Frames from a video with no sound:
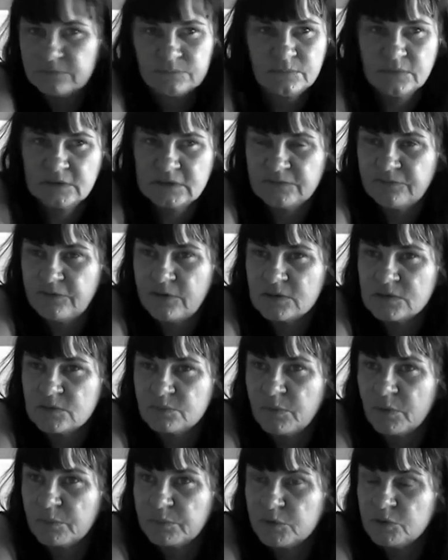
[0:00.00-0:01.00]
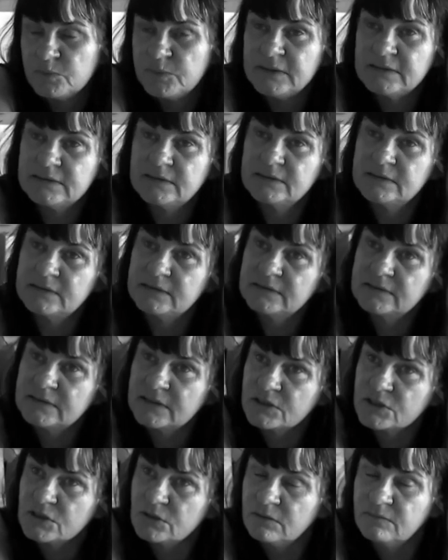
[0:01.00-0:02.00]
as far as my pubescence and
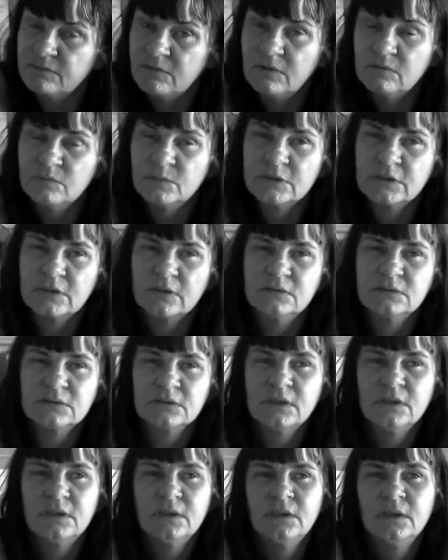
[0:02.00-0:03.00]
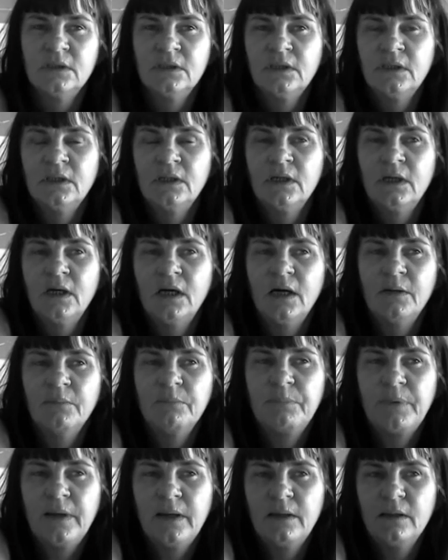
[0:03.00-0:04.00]
sexual involvement goes.
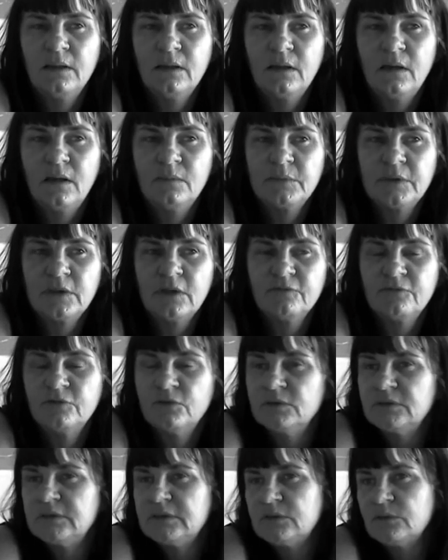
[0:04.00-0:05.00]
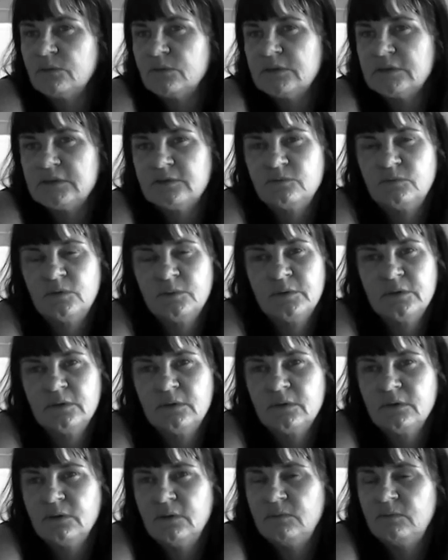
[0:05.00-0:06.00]
But, I've heard stories of
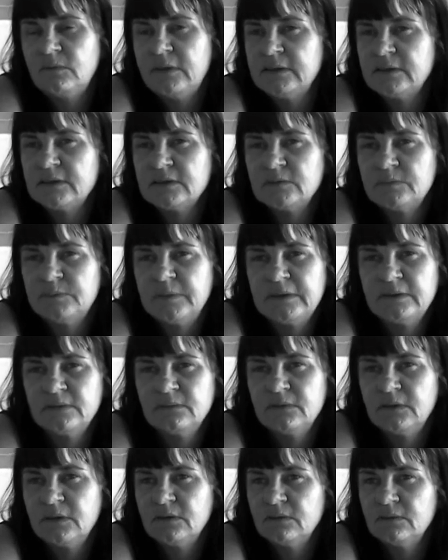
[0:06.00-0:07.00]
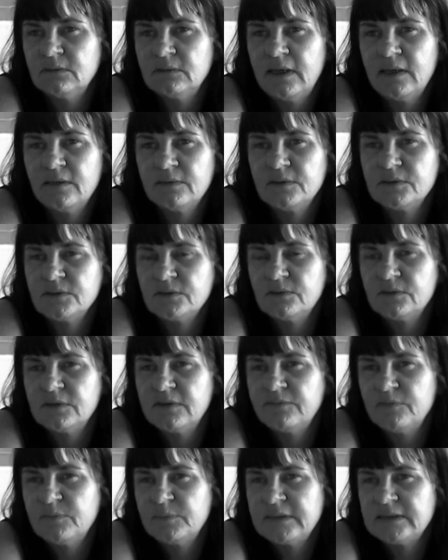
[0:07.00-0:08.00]
women, horrendous, been, out the door,
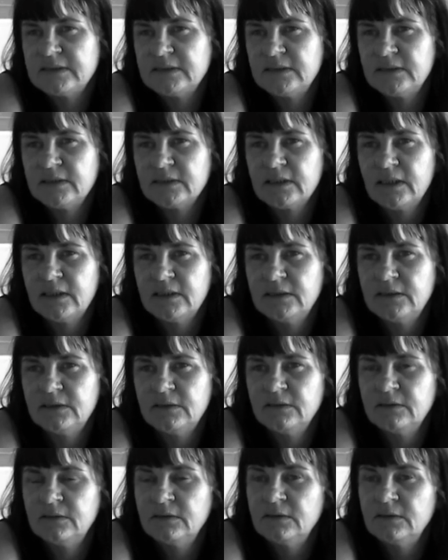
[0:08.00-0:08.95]
never be seen again.